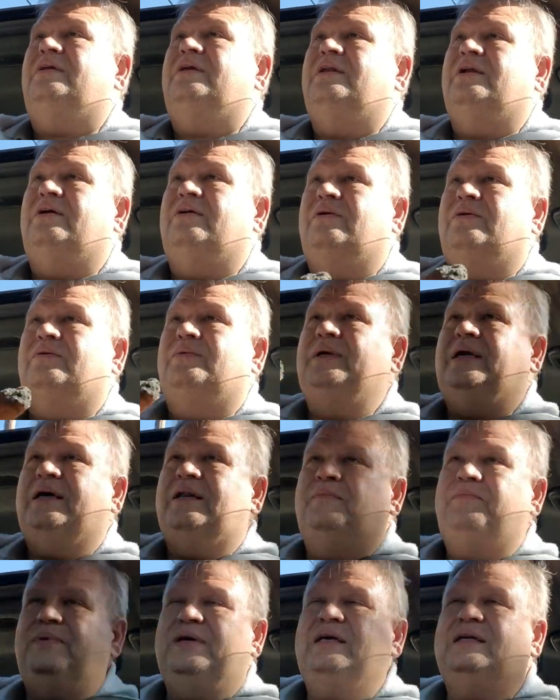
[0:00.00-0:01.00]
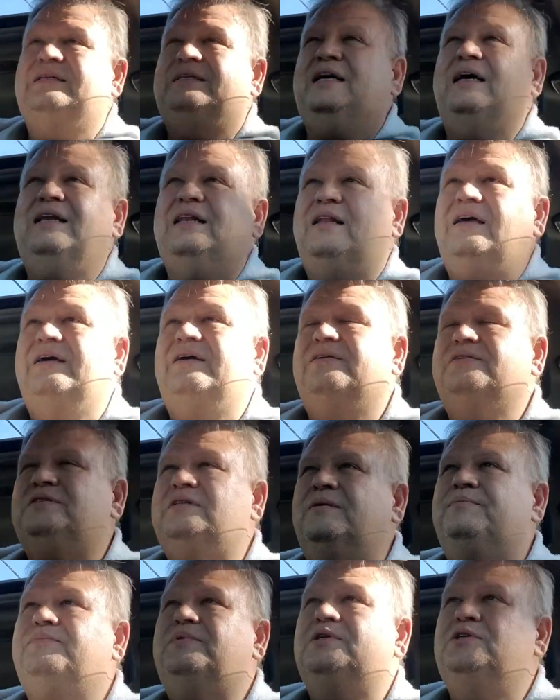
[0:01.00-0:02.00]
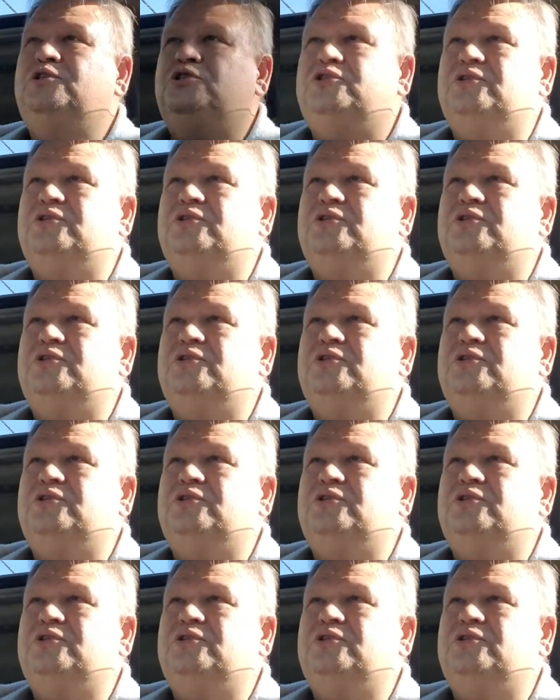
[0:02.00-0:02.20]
you know, we got a big deadline or something,